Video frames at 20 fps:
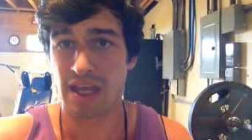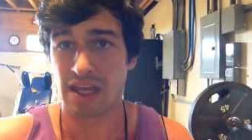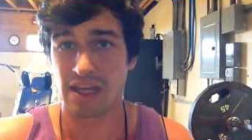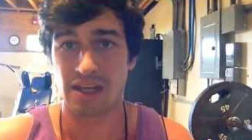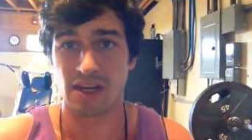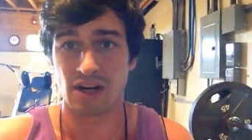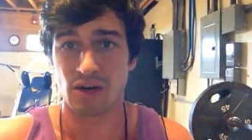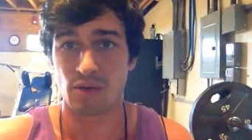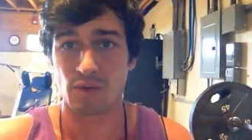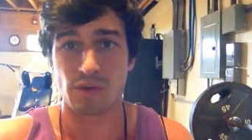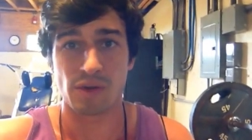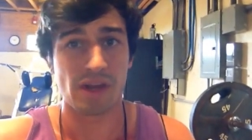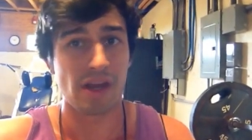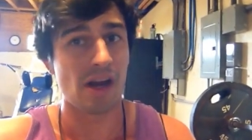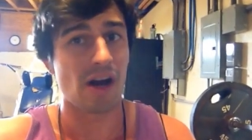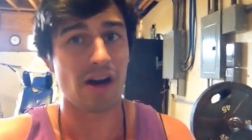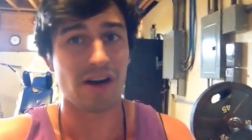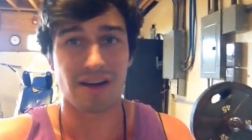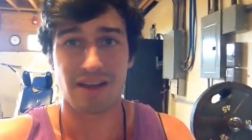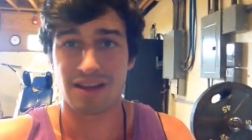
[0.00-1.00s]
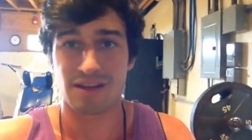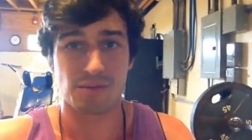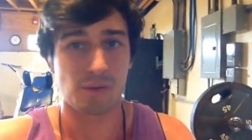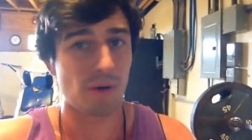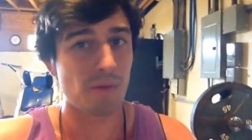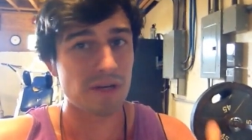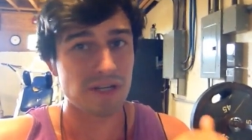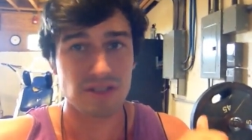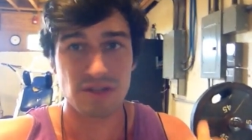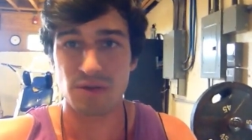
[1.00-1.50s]
You know, our,
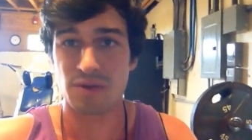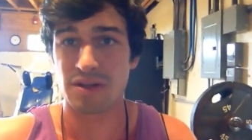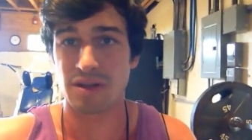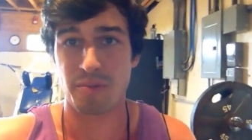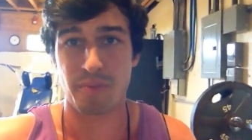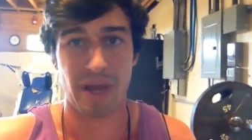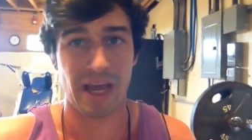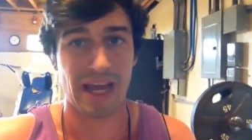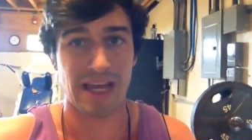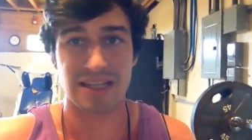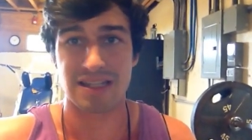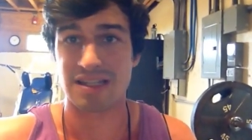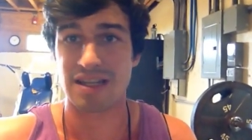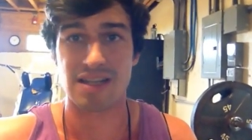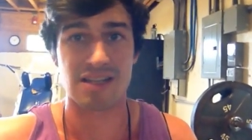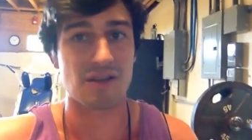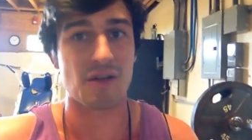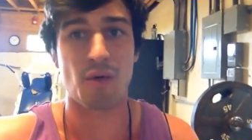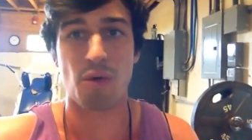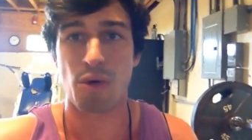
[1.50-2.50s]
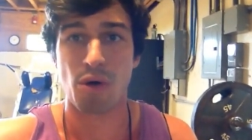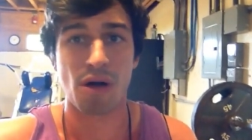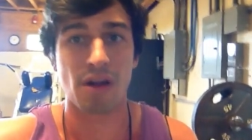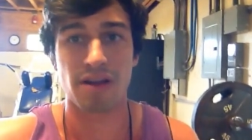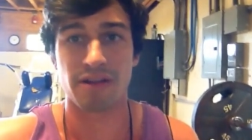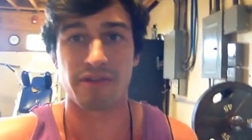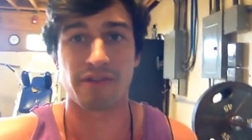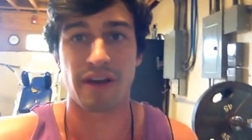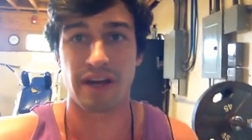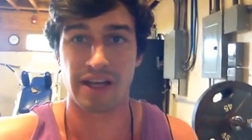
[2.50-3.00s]
what we do in the past doesn't
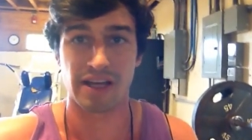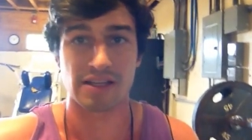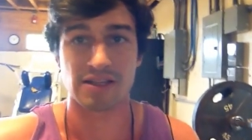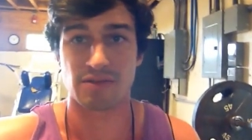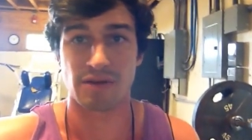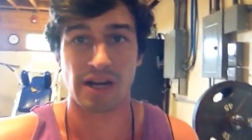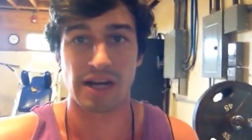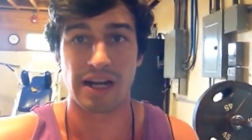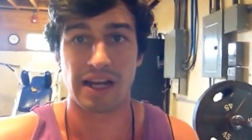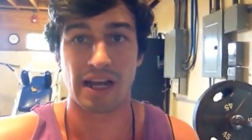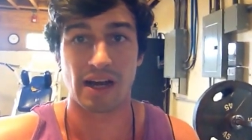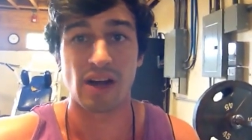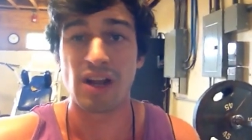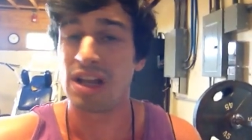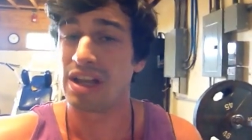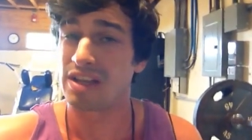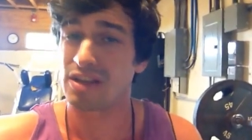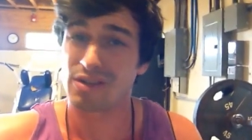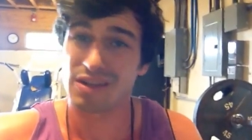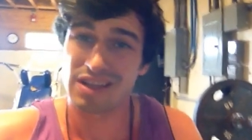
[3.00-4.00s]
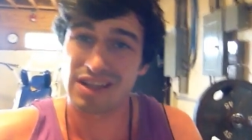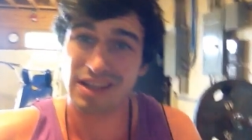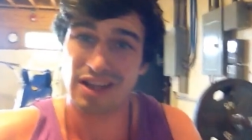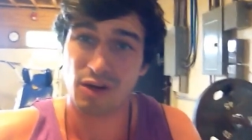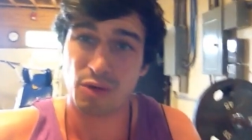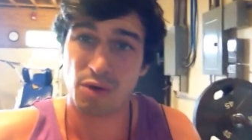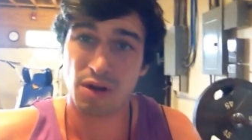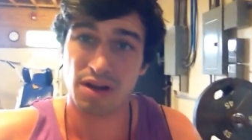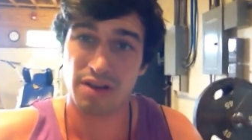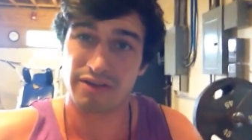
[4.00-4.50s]
qualify us right now. The only thing that
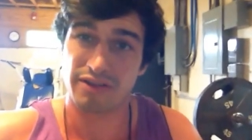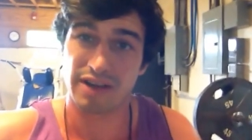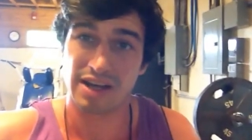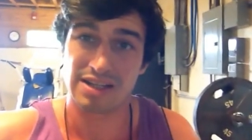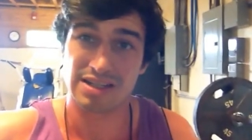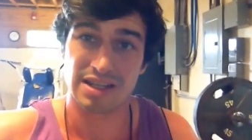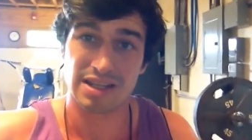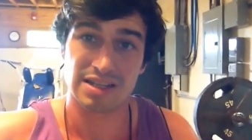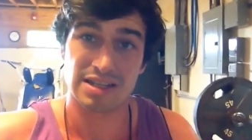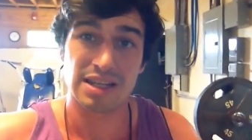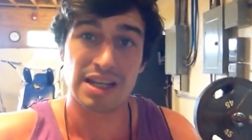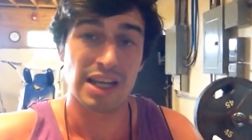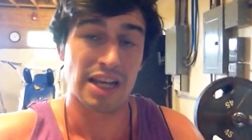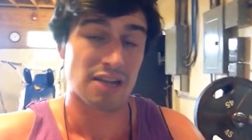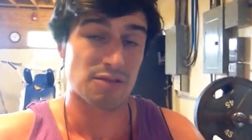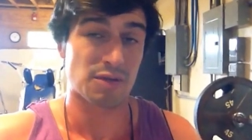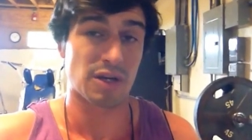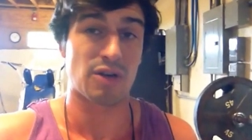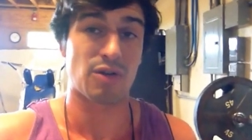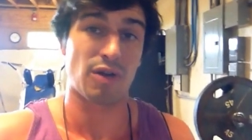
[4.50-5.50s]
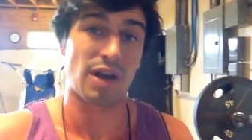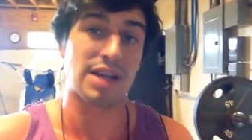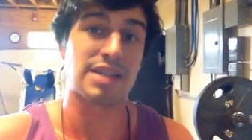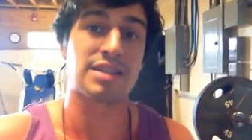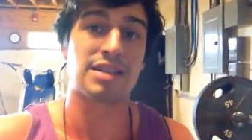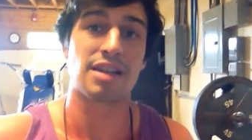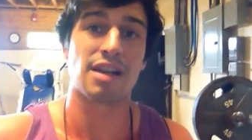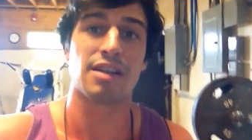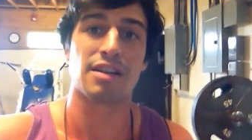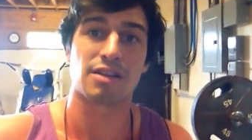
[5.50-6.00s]
qualifies us is what
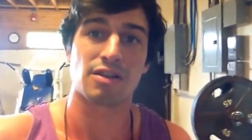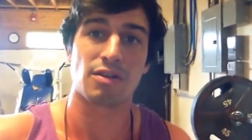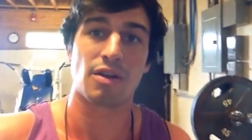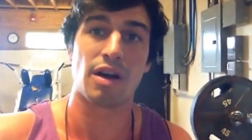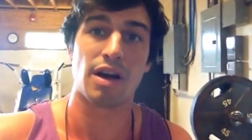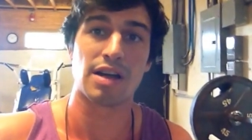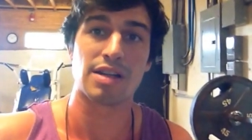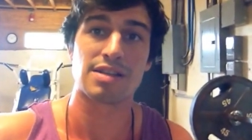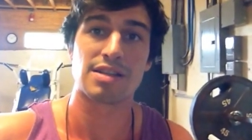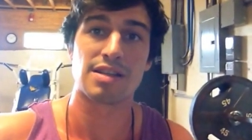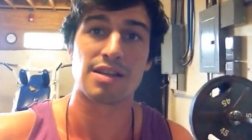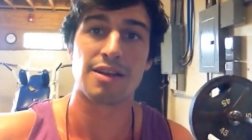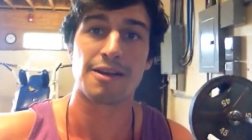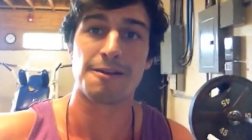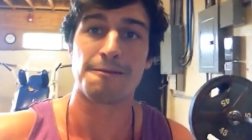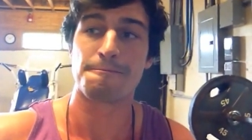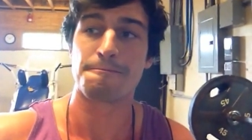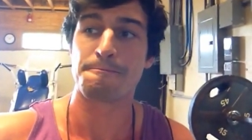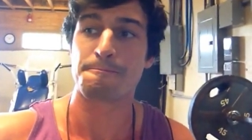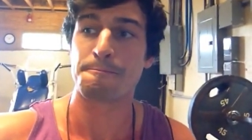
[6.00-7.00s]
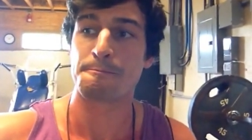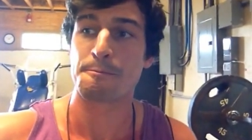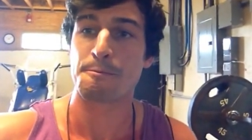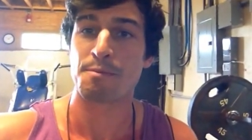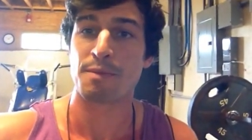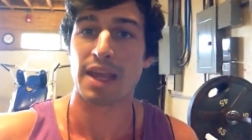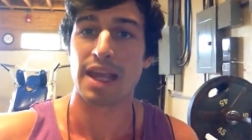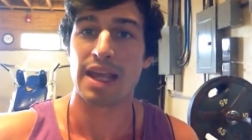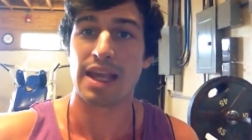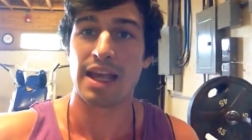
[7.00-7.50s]
Christ did on the cross.
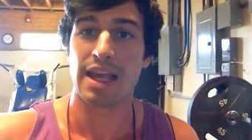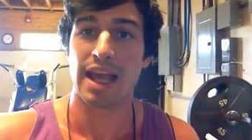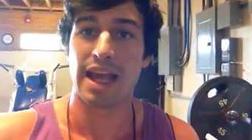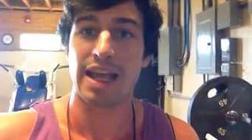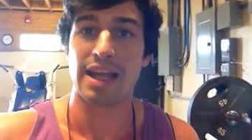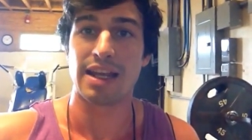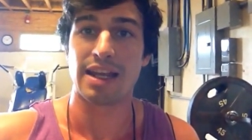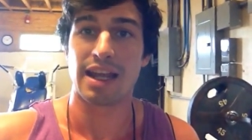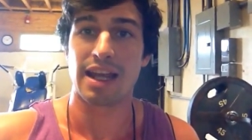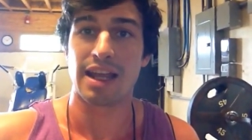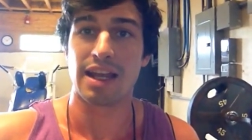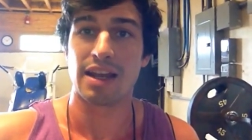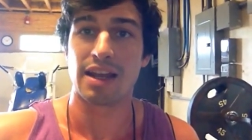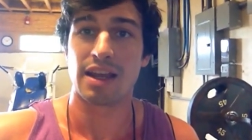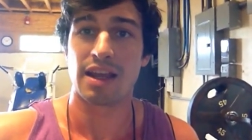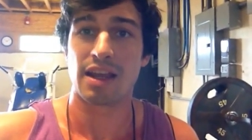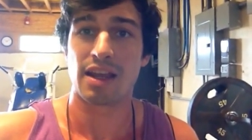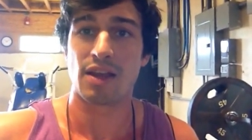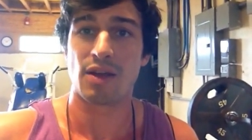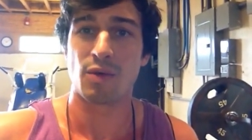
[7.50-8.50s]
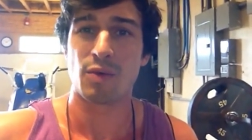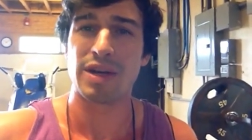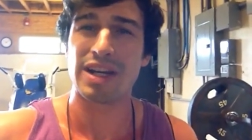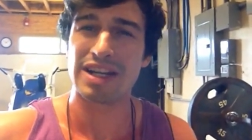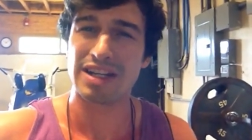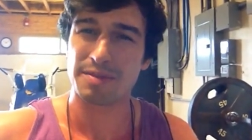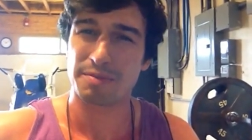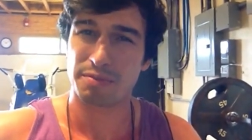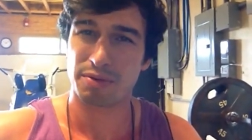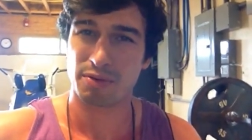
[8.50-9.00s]
And, and we
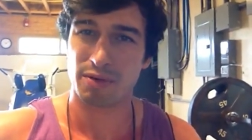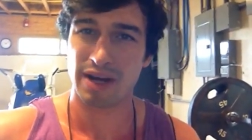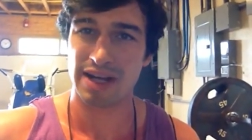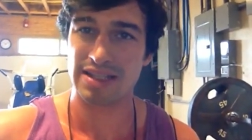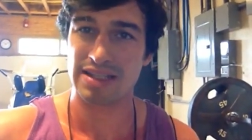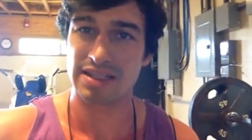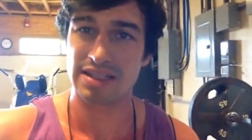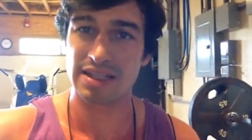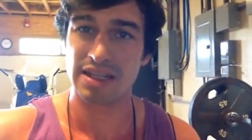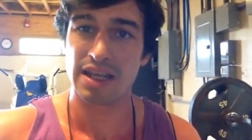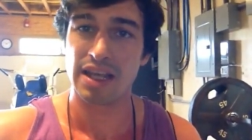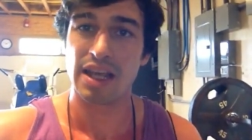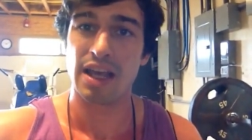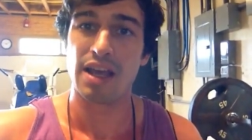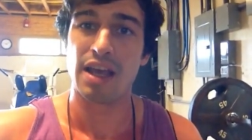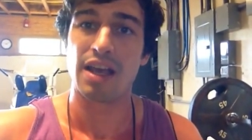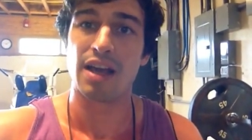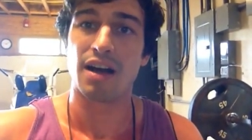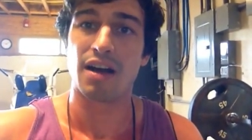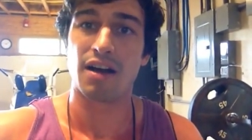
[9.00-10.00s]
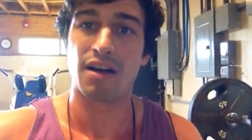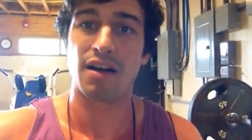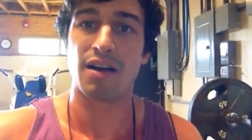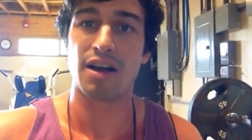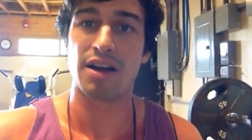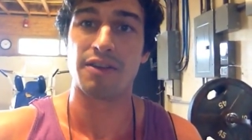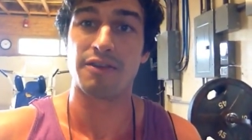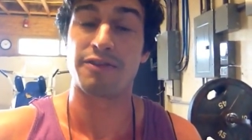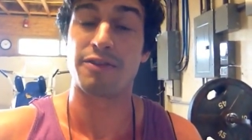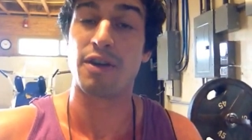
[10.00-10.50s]
need to press
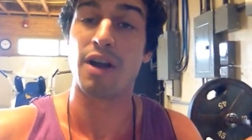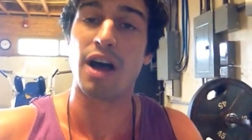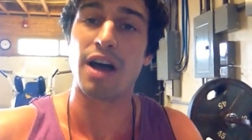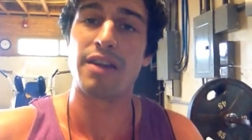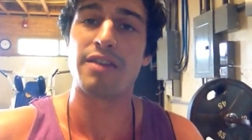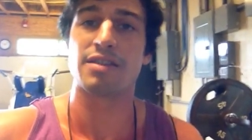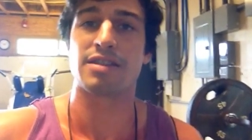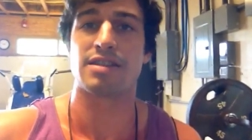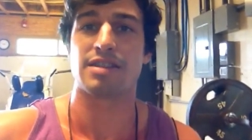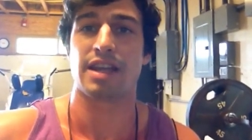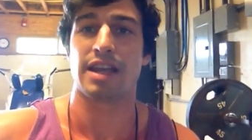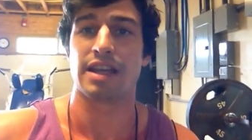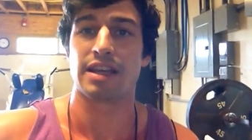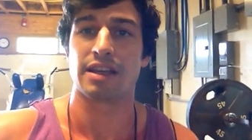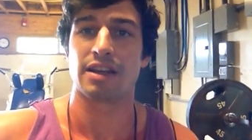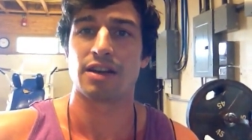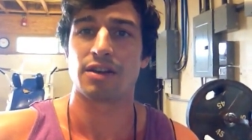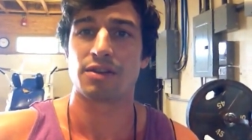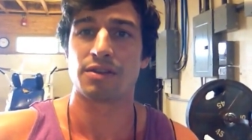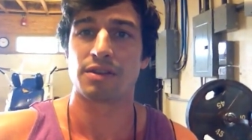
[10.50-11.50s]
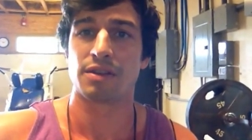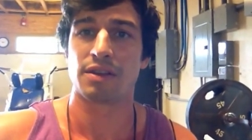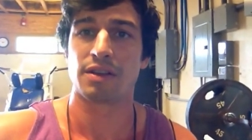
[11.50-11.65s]
on for others' sake, you know.